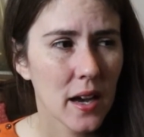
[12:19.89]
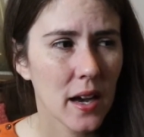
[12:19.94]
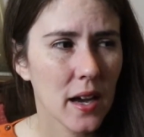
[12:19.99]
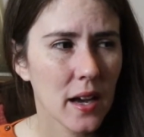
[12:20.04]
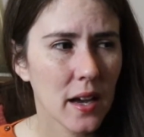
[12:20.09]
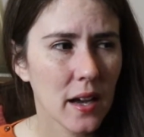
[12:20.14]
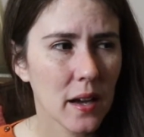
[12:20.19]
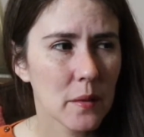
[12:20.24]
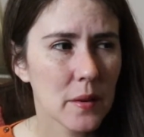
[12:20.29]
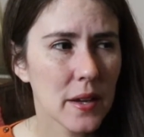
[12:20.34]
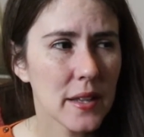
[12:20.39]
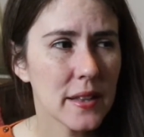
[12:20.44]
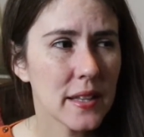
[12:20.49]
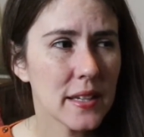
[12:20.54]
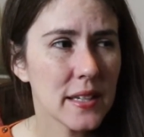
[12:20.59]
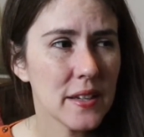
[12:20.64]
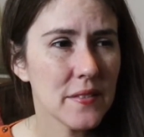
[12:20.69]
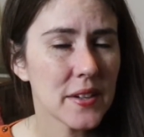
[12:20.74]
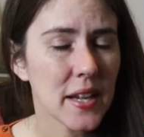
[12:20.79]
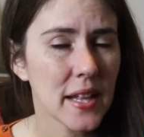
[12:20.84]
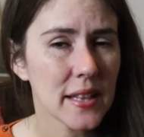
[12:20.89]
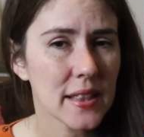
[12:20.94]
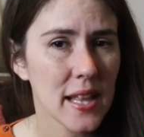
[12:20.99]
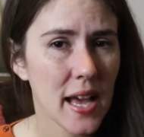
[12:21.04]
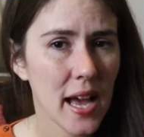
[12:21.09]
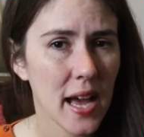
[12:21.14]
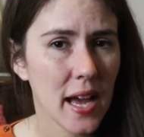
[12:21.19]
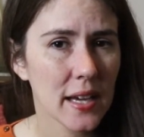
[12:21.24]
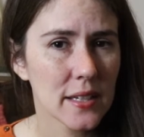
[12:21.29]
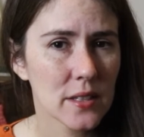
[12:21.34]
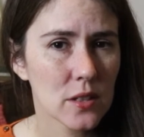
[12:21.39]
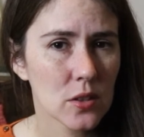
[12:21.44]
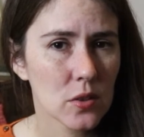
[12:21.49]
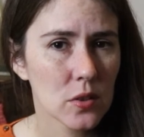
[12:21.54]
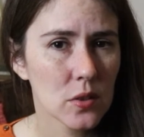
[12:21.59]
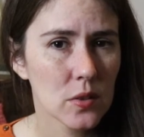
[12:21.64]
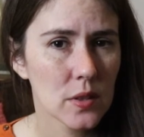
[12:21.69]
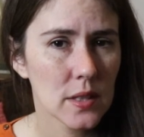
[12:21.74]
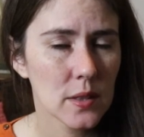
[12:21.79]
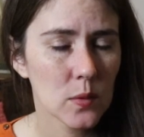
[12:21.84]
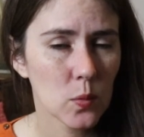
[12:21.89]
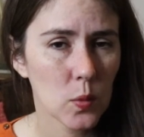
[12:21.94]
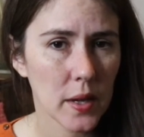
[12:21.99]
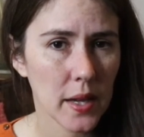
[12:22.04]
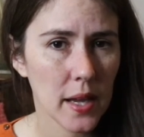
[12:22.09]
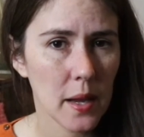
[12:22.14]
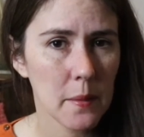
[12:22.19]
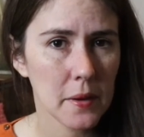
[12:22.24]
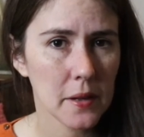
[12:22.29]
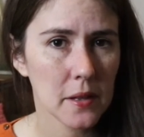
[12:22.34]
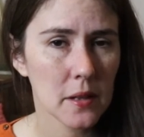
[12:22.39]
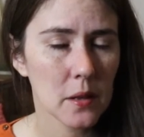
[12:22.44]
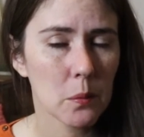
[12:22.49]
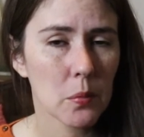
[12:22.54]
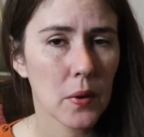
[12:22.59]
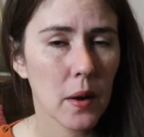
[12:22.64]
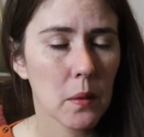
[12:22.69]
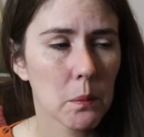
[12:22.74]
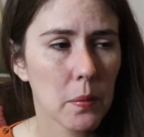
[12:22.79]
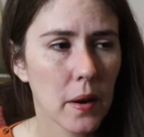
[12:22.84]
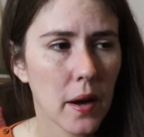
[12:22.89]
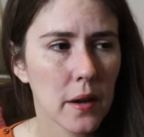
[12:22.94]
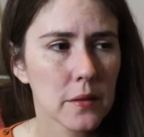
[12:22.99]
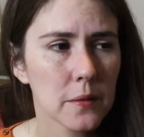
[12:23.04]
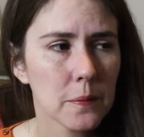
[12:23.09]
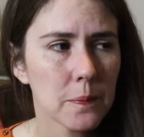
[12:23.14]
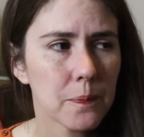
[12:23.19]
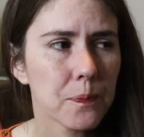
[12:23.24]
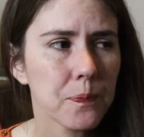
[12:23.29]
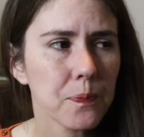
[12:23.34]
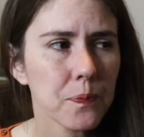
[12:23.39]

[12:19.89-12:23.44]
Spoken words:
And then even at that, I diluted what came out of the brown bottle,